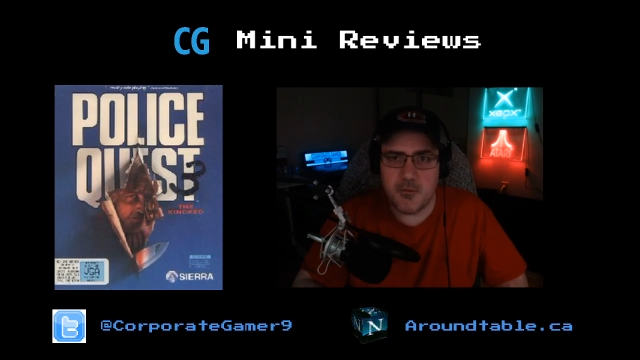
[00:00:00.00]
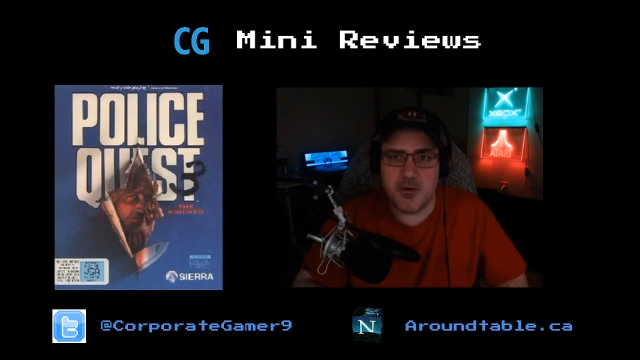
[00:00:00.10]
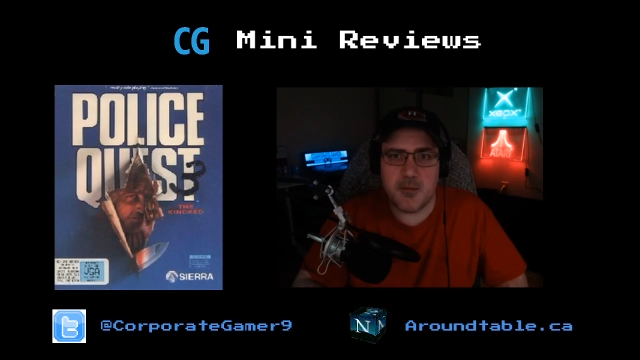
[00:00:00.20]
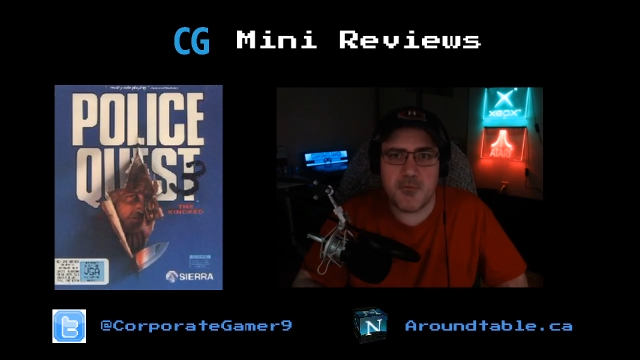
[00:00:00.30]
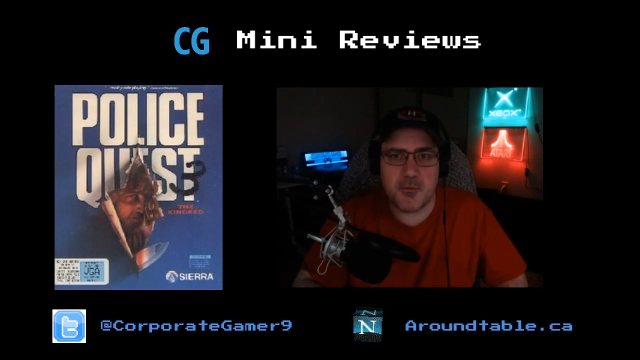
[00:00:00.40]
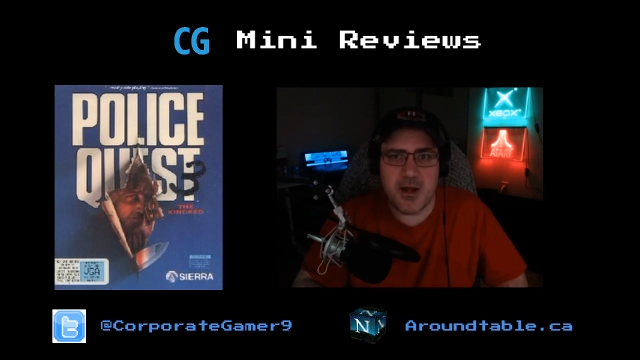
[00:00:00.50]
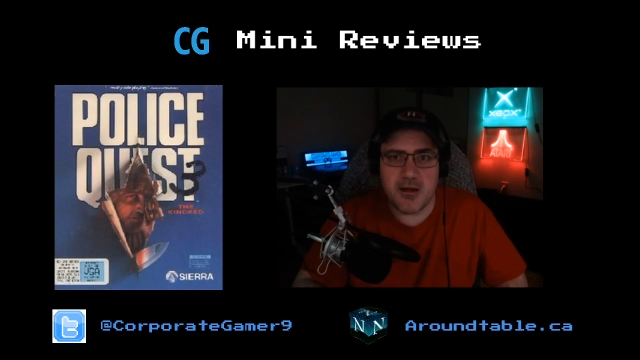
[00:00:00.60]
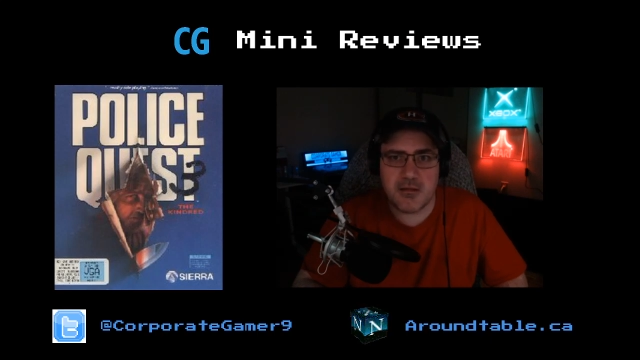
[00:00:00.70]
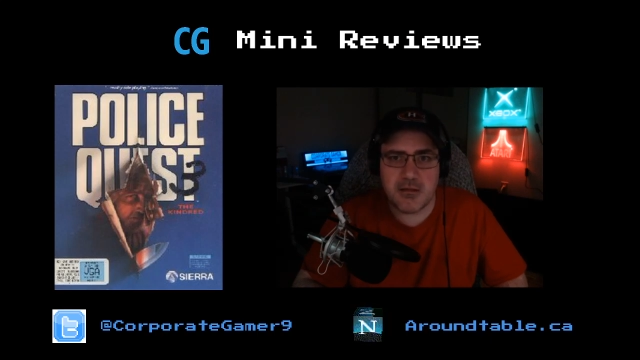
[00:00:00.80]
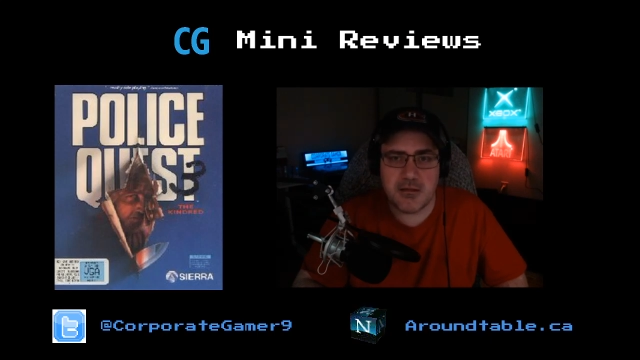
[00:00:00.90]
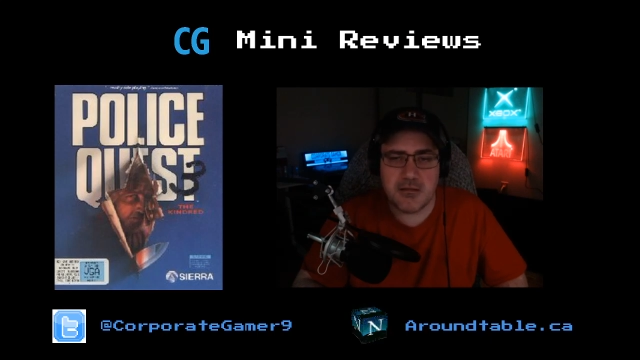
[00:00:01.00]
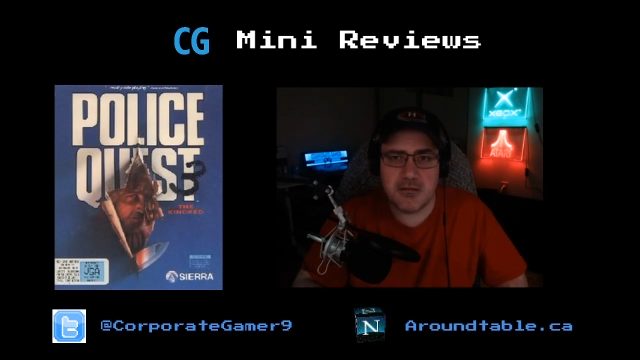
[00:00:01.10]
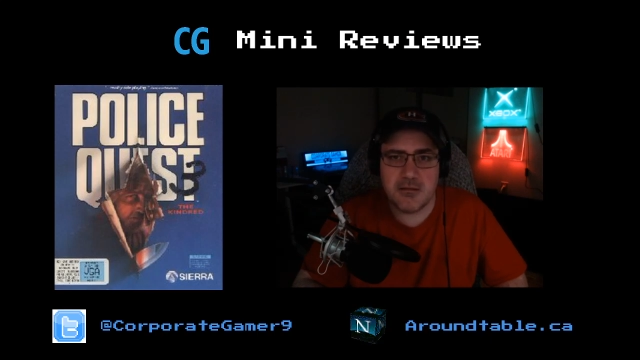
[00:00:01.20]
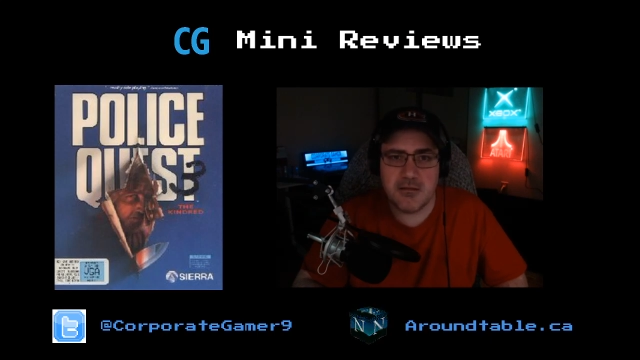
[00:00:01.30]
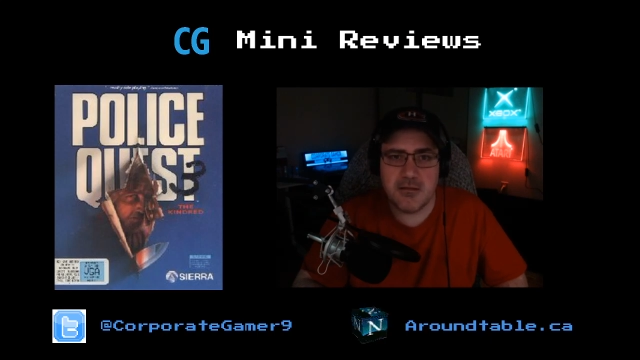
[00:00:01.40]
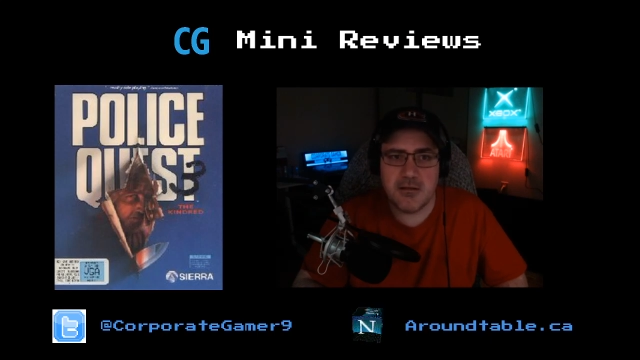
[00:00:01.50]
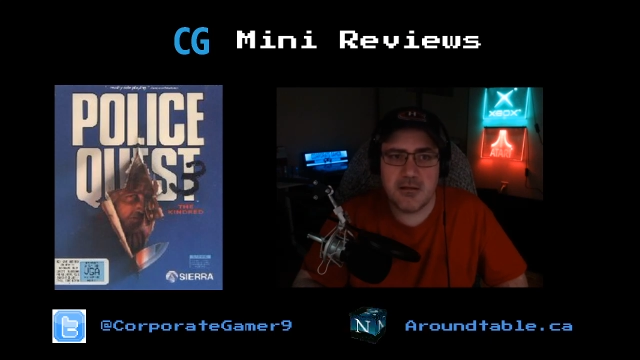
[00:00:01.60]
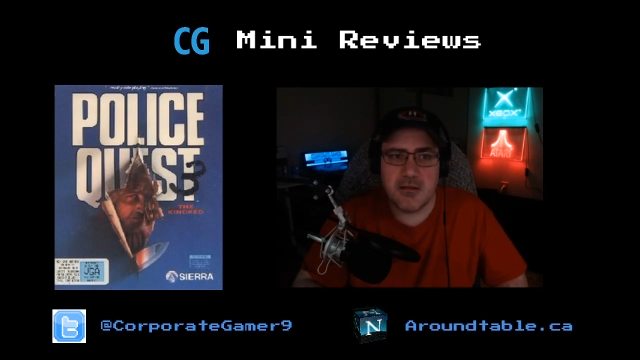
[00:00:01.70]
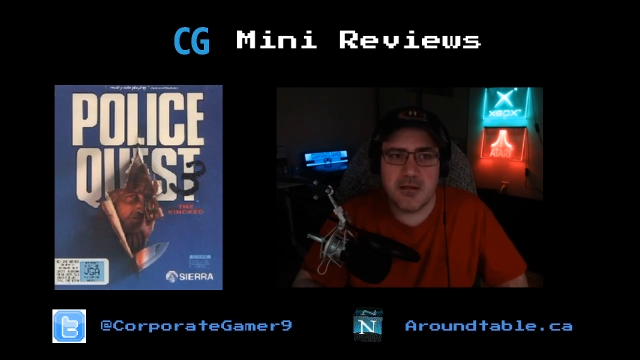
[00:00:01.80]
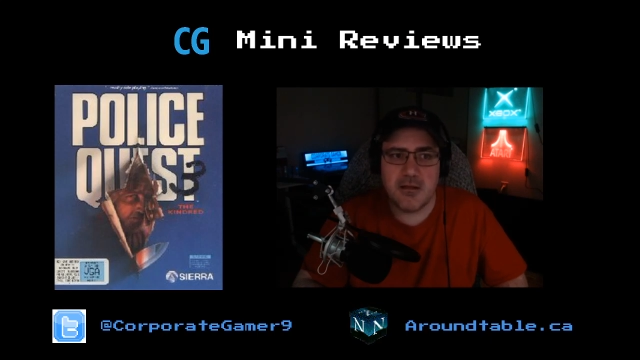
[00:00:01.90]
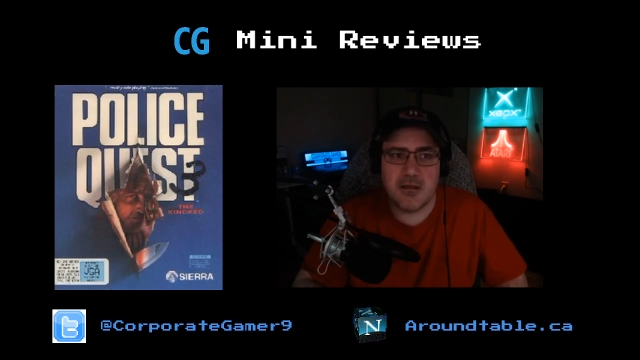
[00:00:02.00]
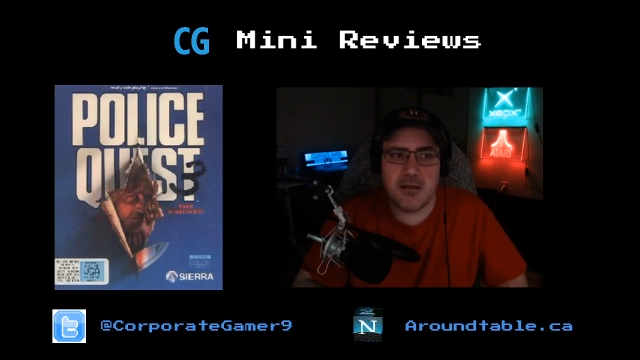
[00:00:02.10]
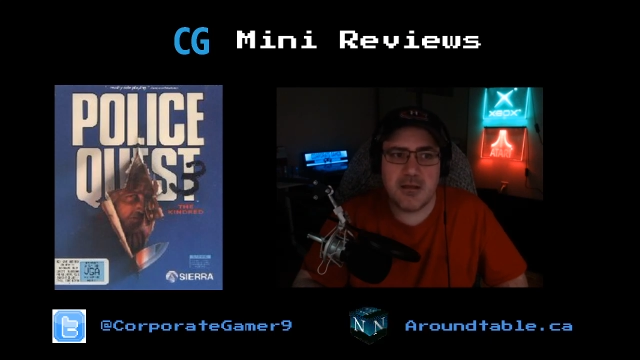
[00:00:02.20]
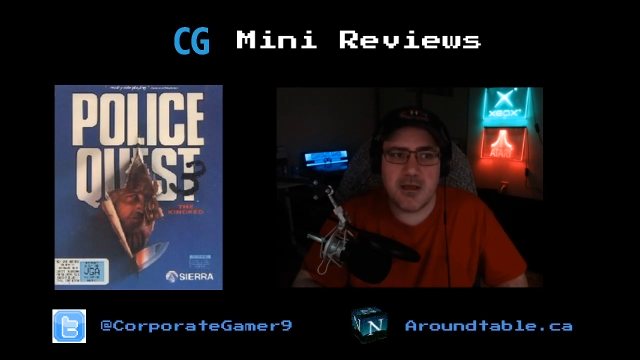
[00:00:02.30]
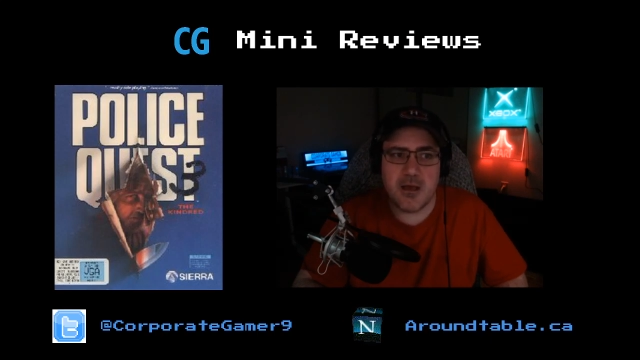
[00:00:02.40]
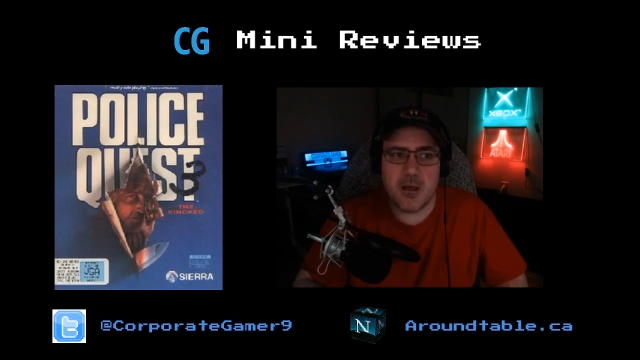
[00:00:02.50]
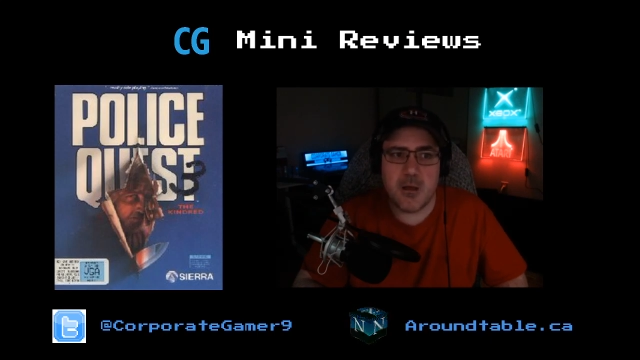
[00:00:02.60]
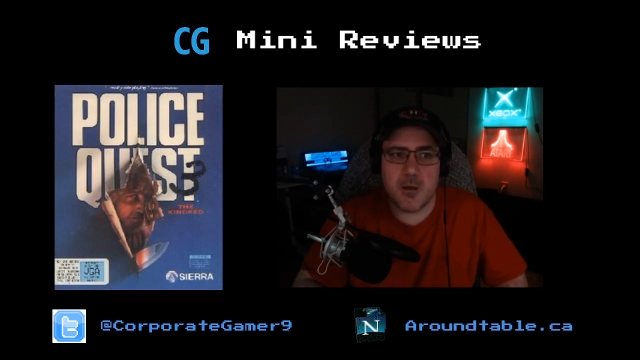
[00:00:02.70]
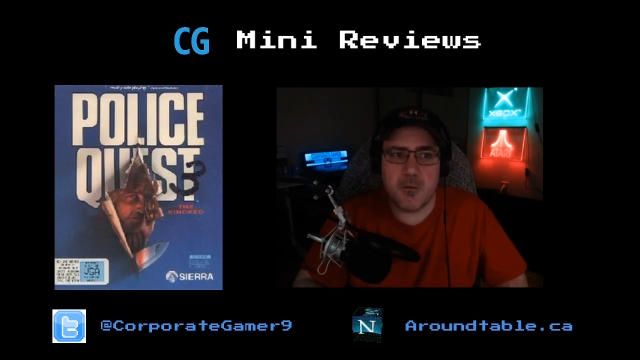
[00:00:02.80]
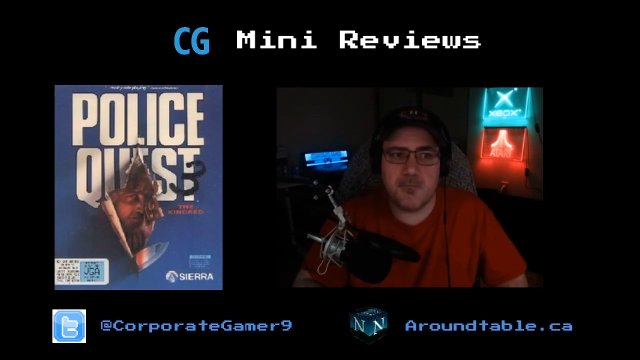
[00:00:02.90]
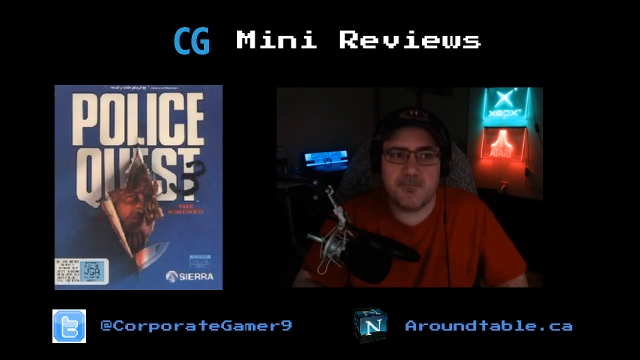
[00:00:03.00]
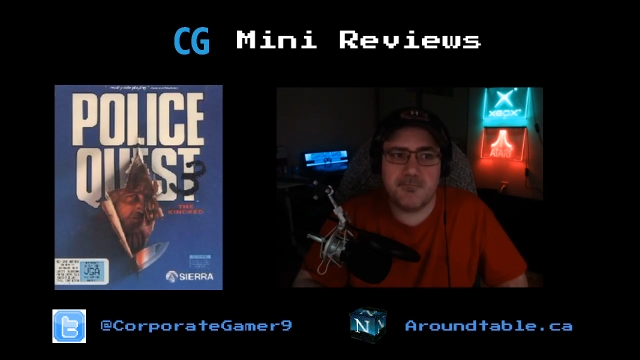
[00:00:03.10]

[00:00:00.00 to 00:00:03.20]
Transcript: went up the ranks, um,